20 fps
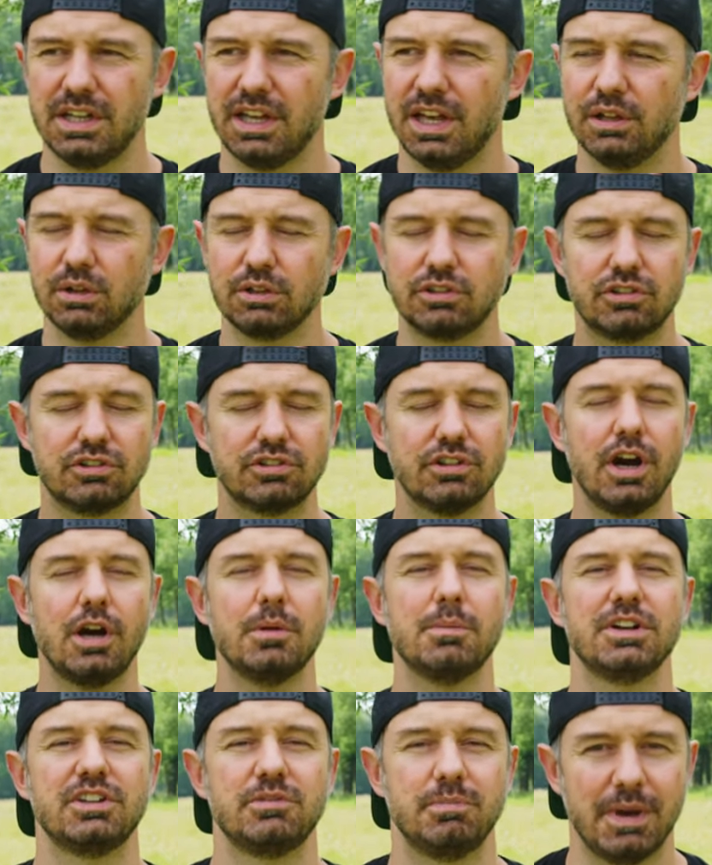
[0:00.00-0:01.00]
It looks so
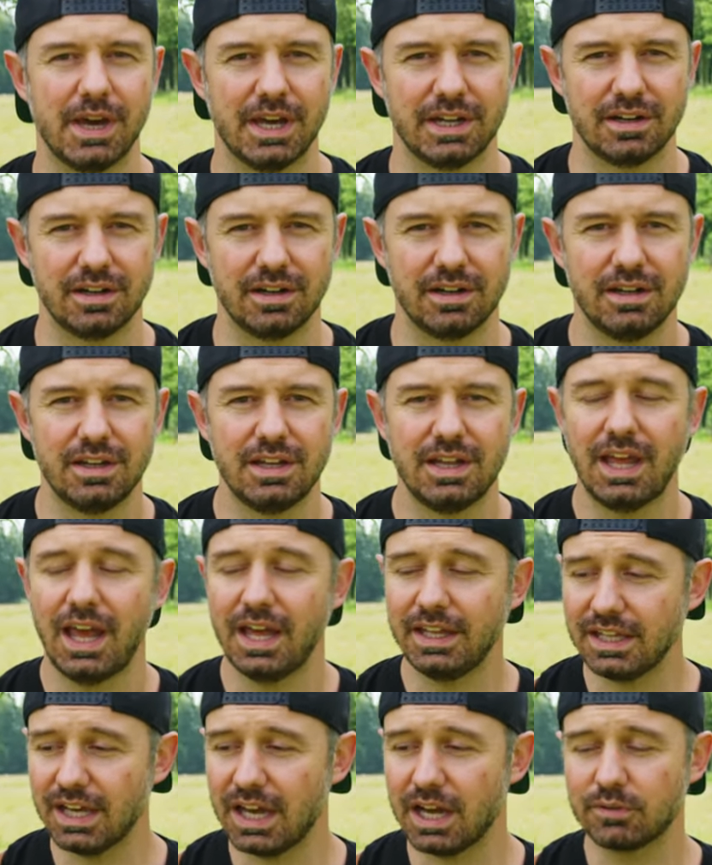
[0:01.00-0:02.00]
much better.
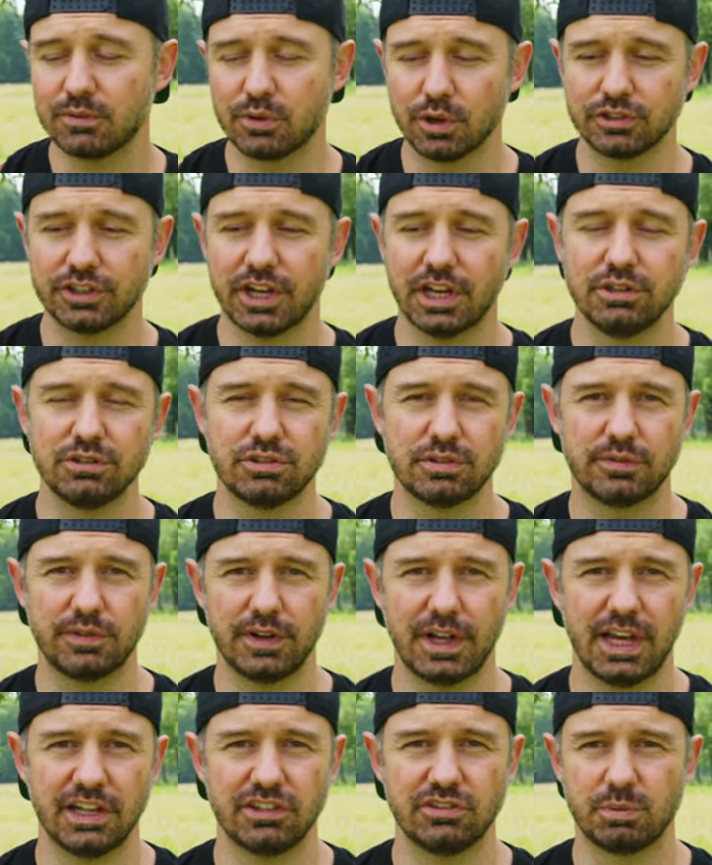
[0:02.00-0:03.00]
Yeah, of course I use a
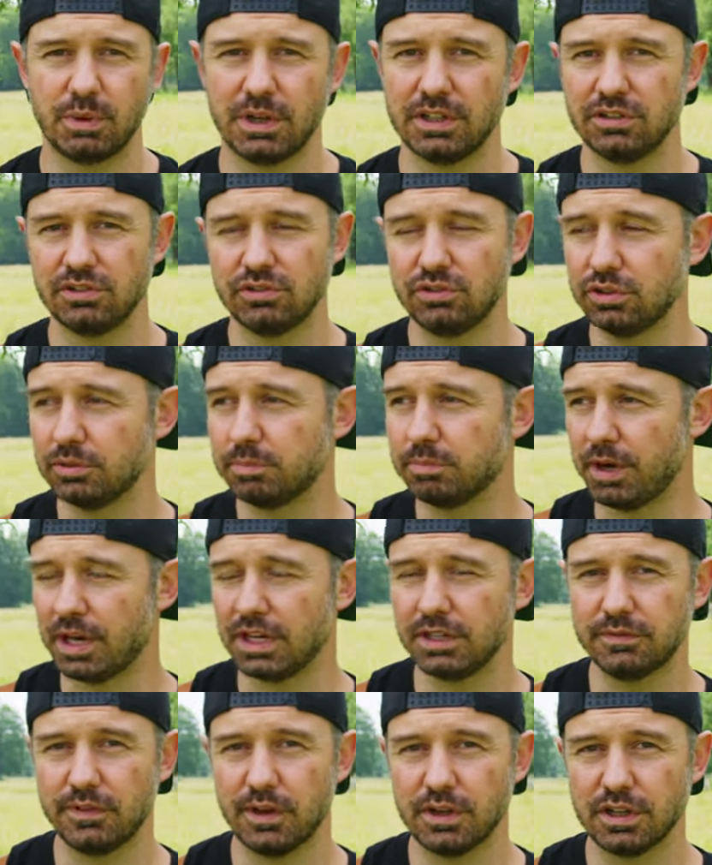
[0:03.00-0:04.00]
flash when shooting
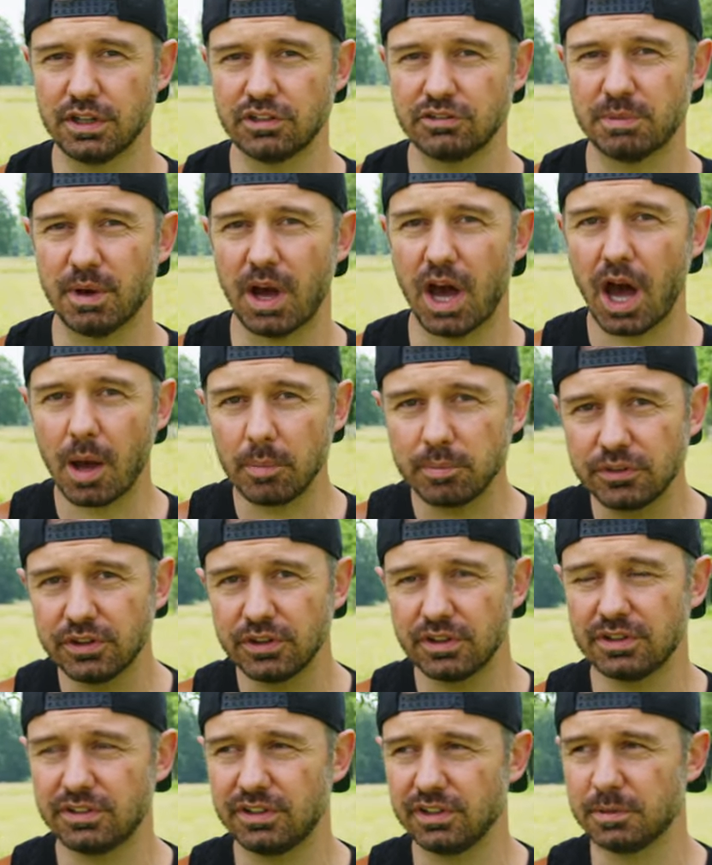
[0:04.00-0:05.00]
party photos, but up
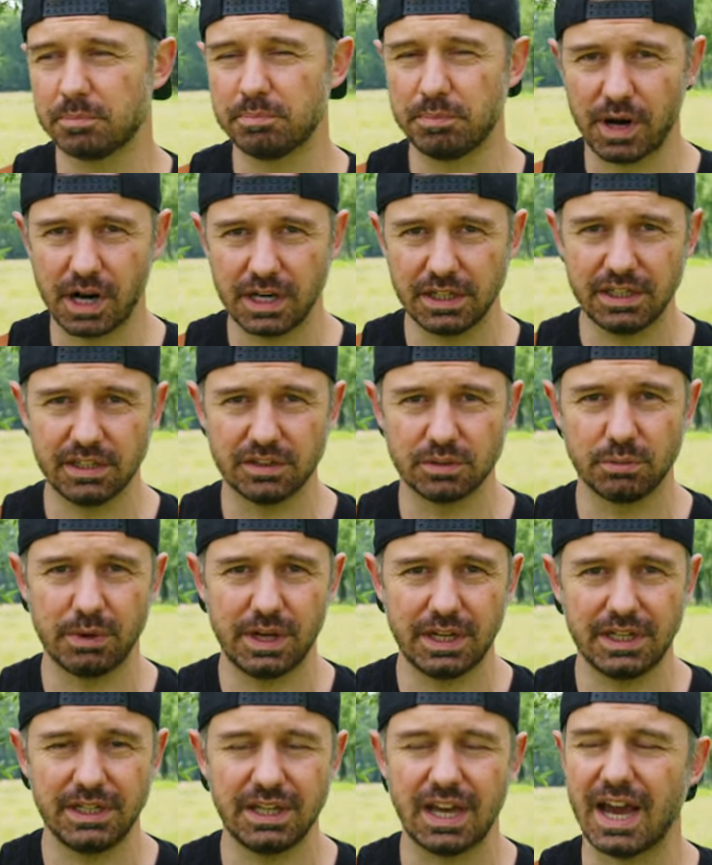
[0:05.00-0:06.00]
to, to the party on a
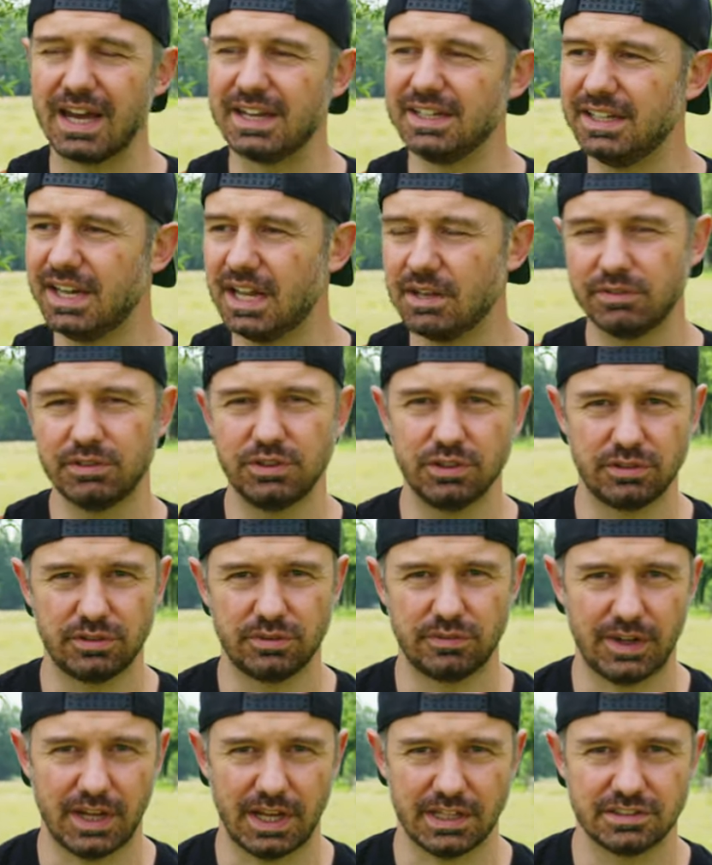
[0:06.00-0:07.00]
wedding, I never use a
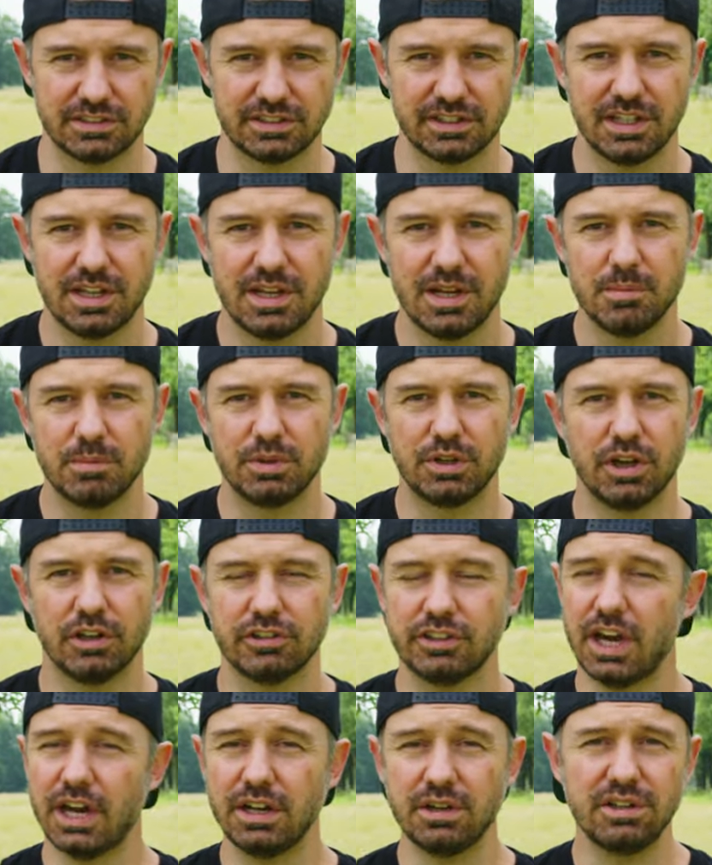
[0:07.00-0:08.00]
flash.
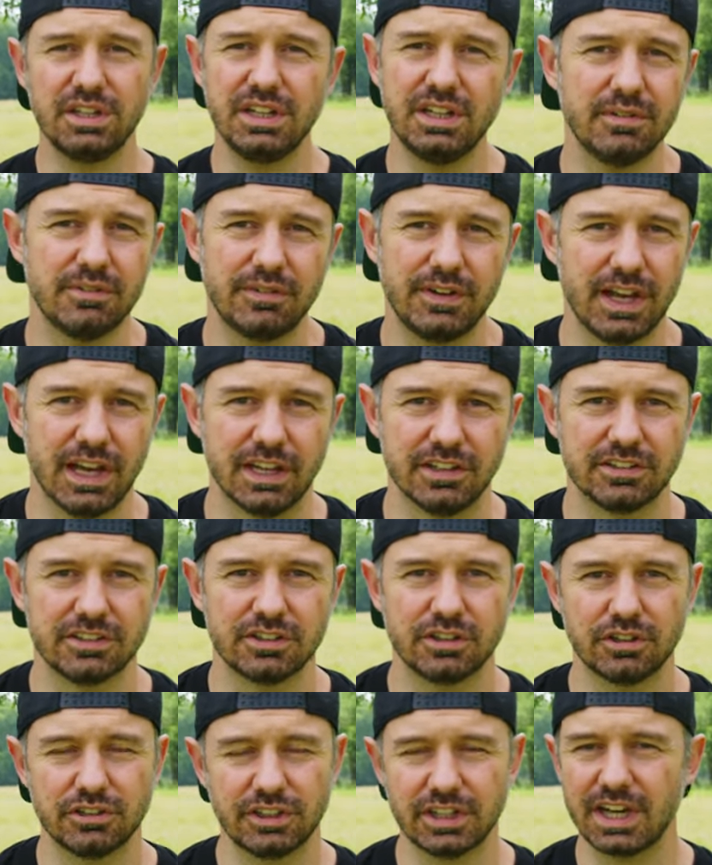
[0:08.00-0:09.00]
Because I don't need a flash,
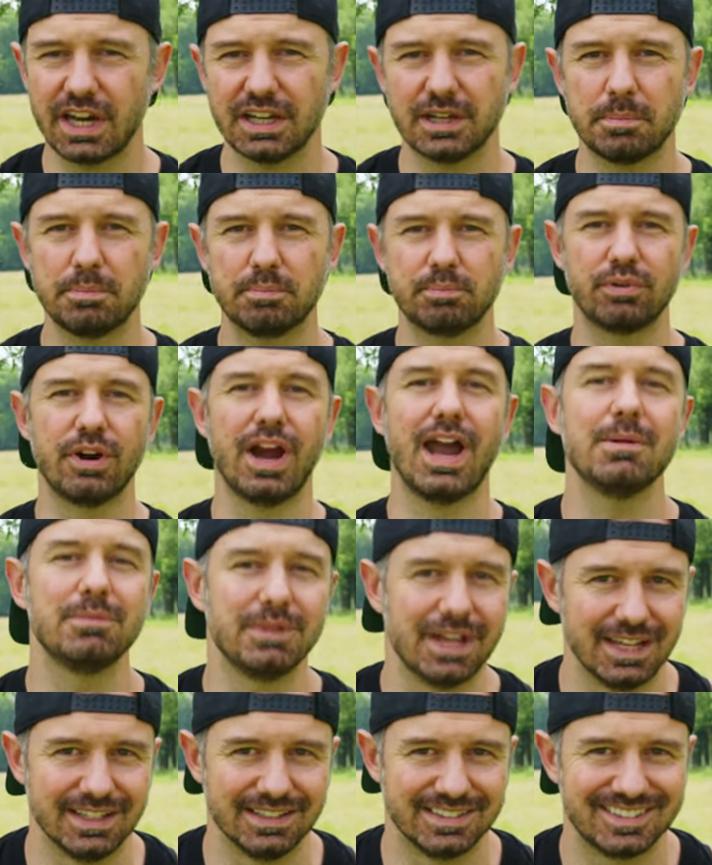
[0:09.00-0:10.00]
because I got a prime
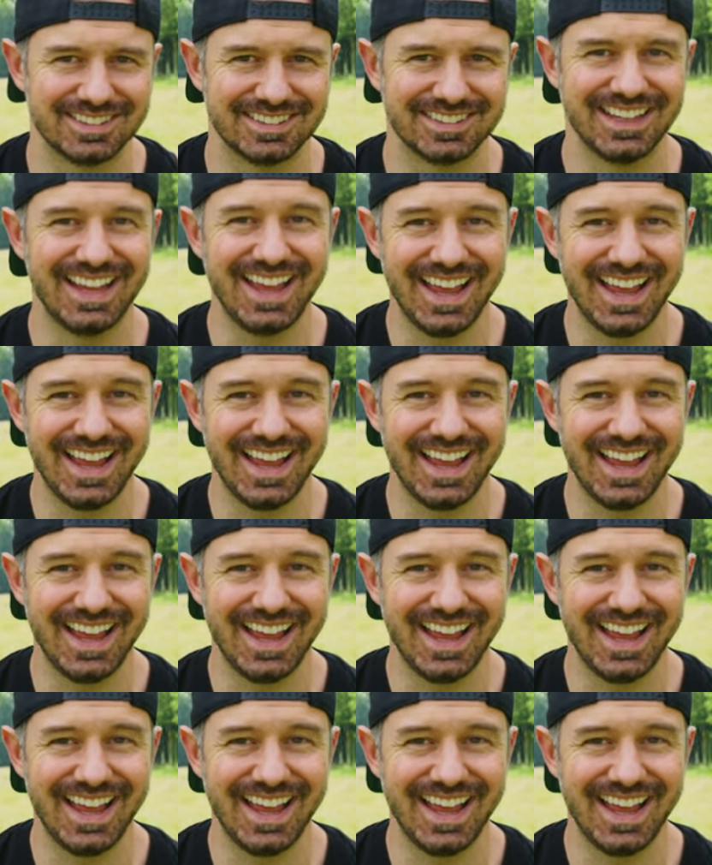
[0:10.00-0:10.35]
lens.